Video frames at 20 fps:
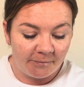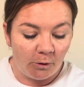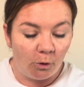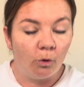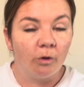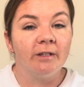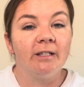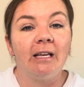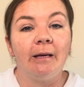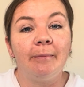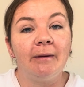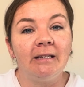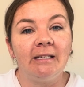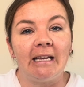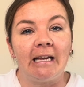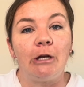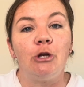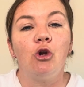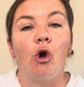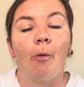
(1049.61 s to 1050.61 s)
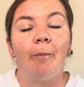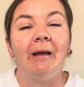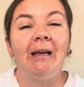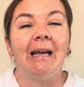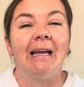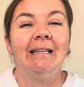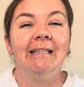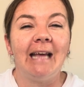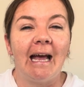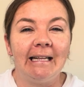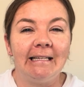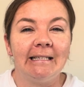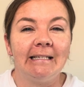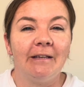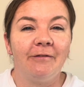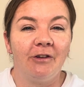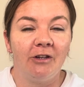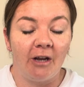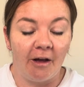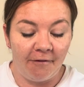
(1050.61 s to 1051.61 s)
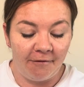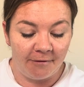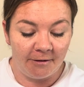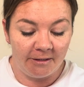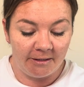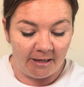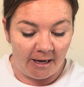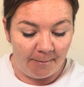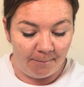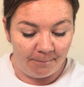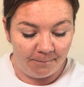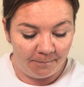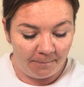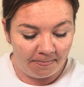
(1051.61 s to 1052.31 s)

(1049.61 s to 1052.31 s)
or CBT not being intensive enough for some.